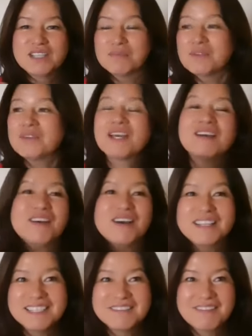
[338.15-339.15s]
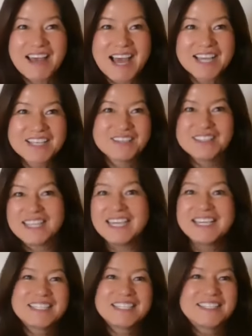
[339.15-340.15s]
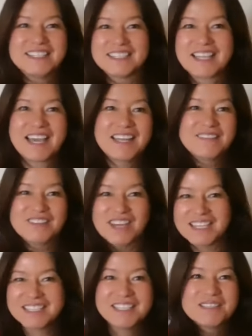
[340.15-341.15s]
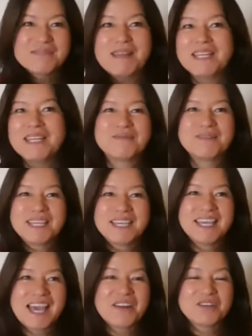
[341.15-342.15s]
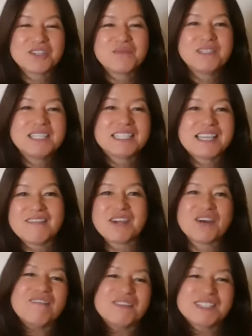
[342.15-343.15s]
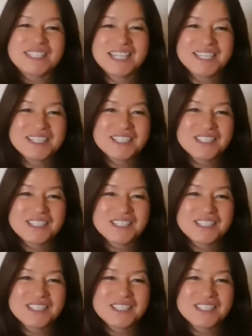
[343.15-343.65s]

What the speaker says: blurt out all these facts and things and just kind of try to see as many as we can get, or should we just have a conversation?